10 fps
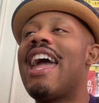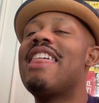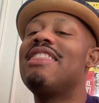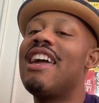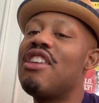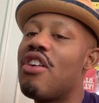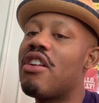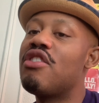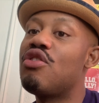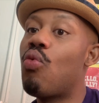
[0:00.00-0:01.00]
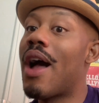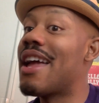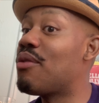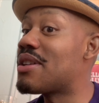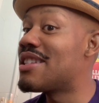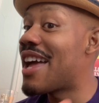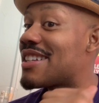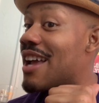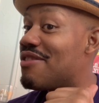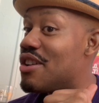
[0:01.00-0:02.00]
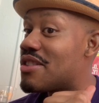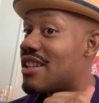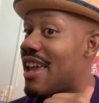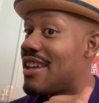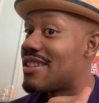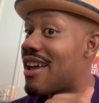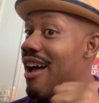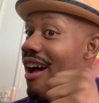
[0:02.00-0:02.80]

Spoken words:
And then you're going to do what? What's next after your slate?